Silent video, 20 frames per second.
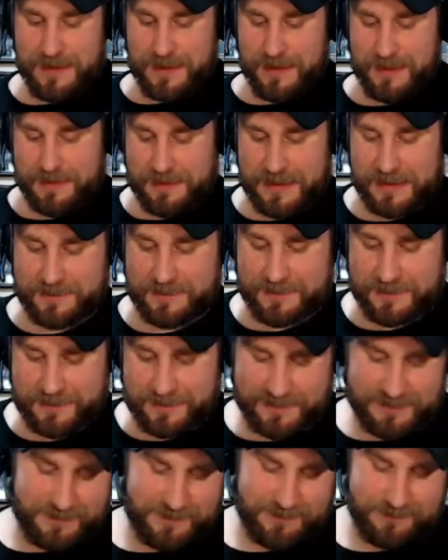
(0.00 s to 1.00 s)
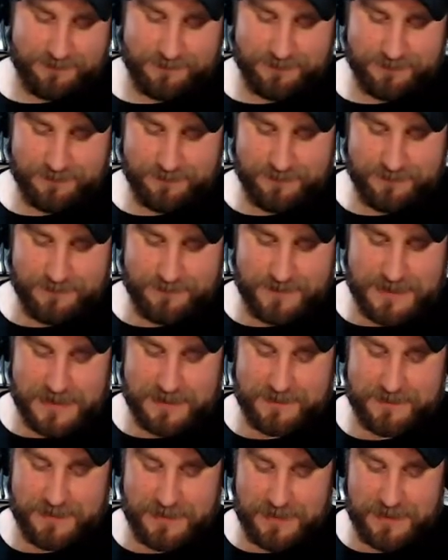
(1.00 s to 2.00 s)
That's
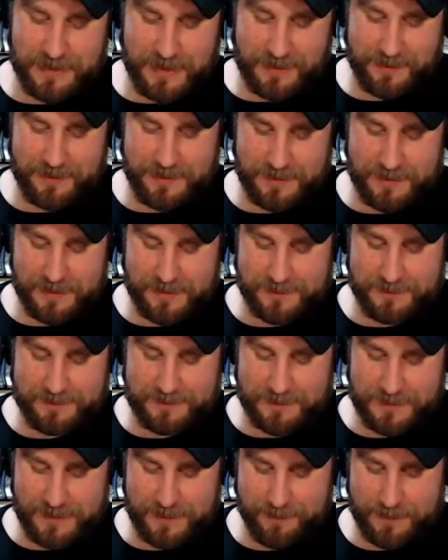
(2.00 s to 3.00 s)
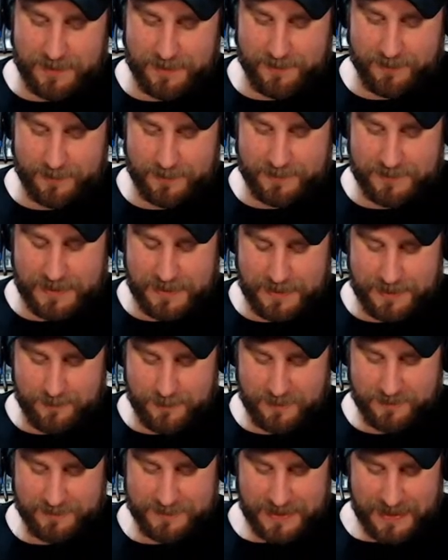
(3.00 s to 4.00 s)
it. Anything else anybody else wants
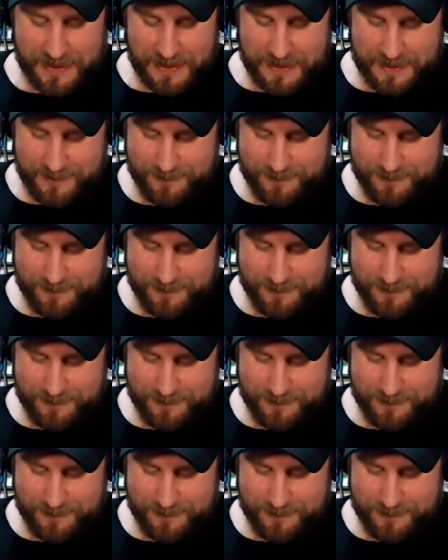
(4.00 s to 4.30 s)
to add?